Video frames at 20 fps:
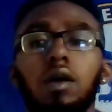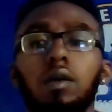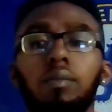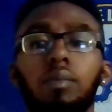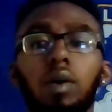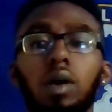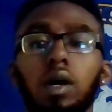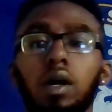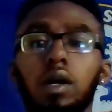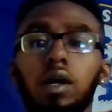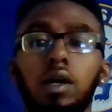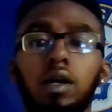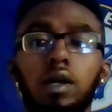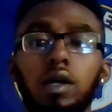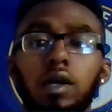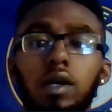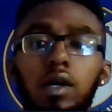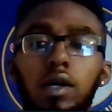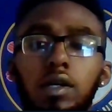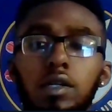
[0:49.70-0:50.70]
boy,
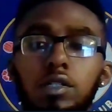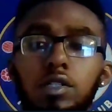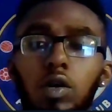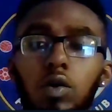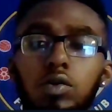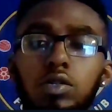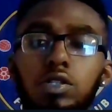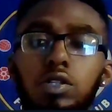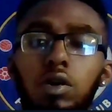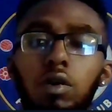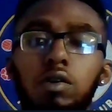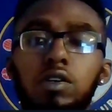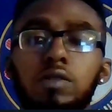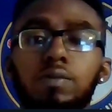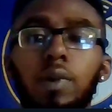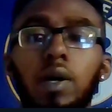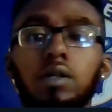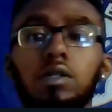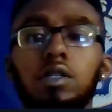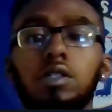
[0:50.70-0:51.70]
Chelsea are
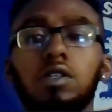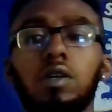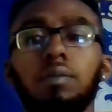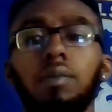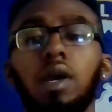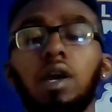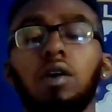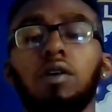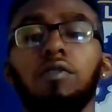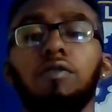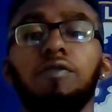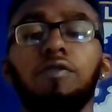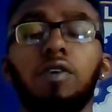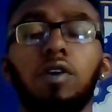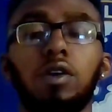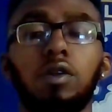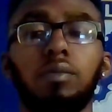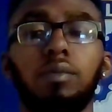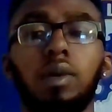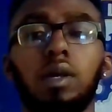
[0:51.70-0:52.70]
expected to make a
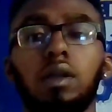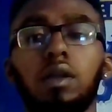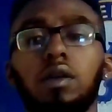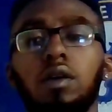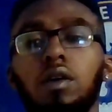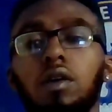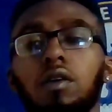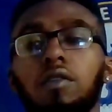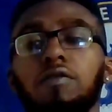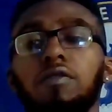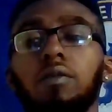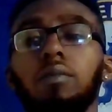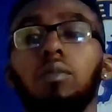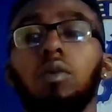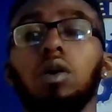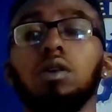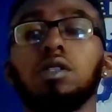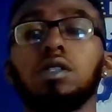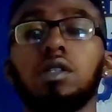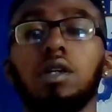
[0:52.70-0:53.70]
third bid for
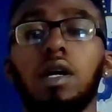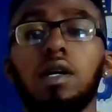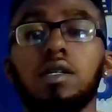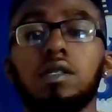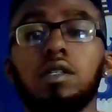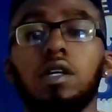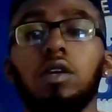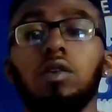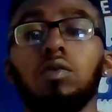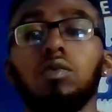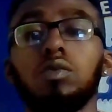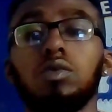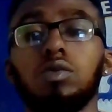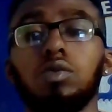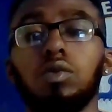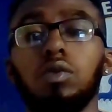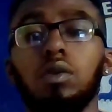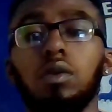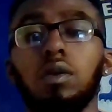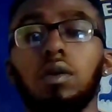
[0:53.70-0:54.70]
Moises Caicedo
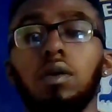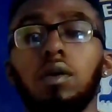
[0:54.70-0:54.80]
soon,